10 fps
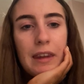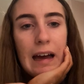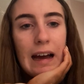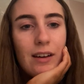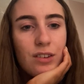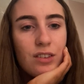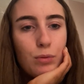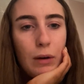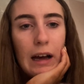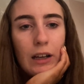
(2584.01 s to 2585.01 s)
there as
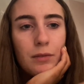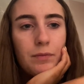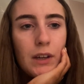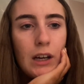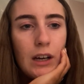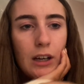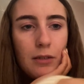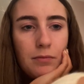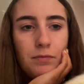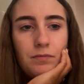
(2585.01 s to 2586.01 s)
well.
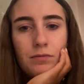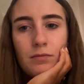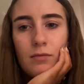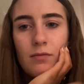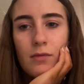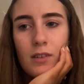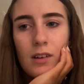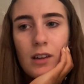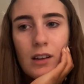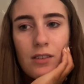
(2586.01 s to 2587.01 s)

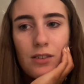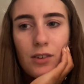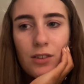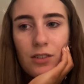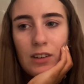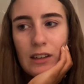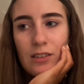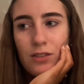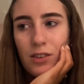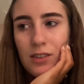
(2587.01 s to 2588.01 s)
This is so dusty, I need
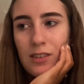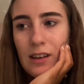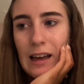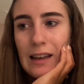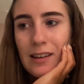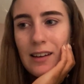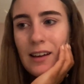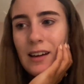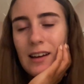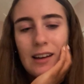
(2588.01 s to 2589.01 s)
to dust this again.
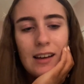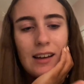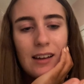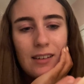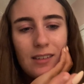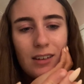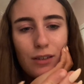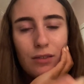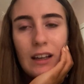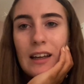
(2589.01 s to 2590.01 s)
Oh
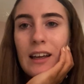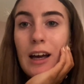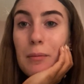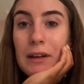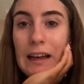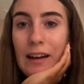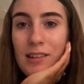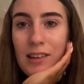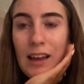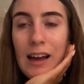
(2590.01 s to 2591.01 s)
lovely. But yes,
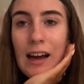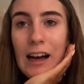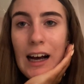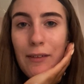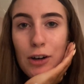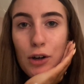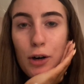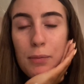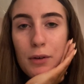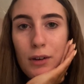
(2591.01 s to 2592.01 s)
I really
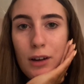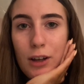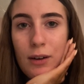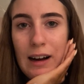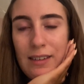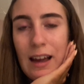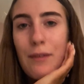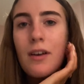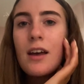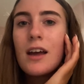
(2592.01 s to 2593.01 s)
hope you guys
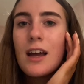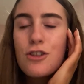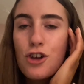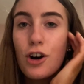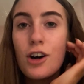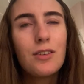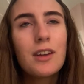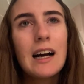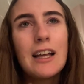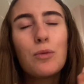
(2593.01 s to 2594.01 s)
have enjoyed another
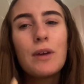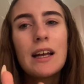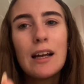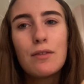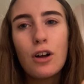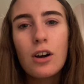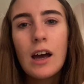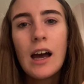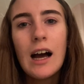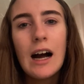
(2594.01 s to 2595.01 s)
kind of weekly vlog.
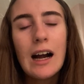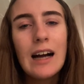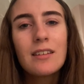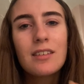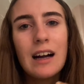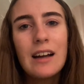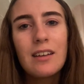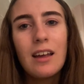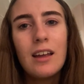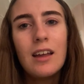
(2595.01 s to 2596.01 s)
I kind of
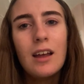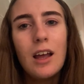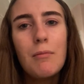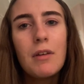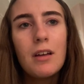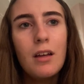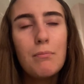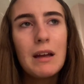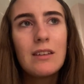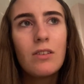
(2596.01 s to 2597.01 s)
started it
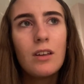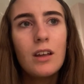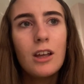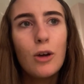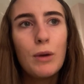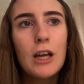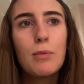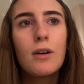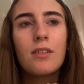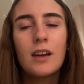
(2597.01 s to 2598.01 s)
mid week
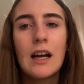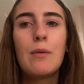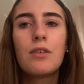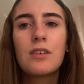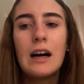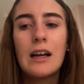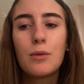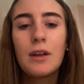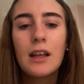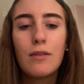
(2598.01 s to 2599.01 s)
because like I was kind of
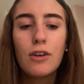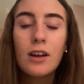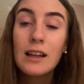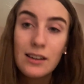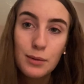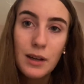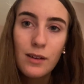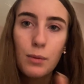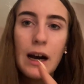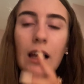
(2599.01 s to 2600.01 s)
weekly vlogging last week
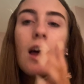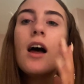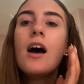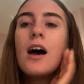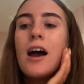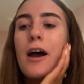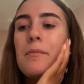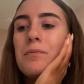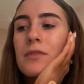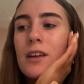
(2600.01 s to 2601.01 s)
as well,
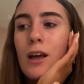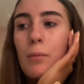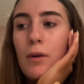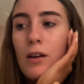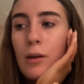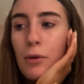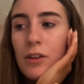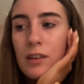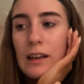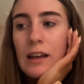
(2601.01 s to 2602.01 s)
but
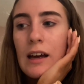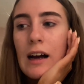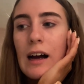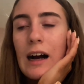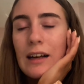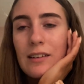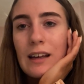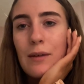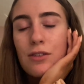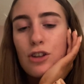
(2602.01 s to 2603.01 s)
honestly I did
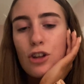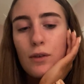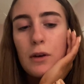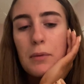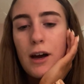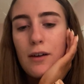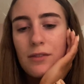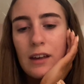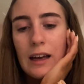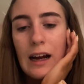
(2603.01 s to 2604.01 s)
have such a lovely
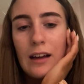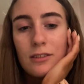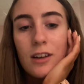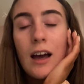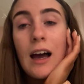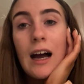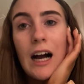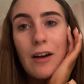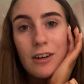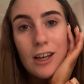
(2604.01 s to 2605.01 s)
birthday and
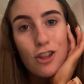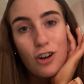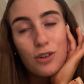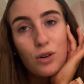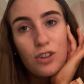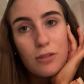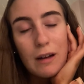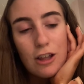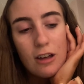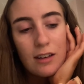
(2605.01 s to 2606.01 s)
I really enjoyed going to
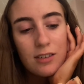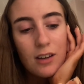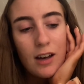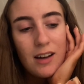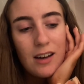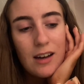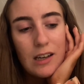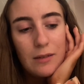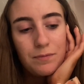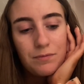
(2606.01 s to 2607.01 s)
Manchester.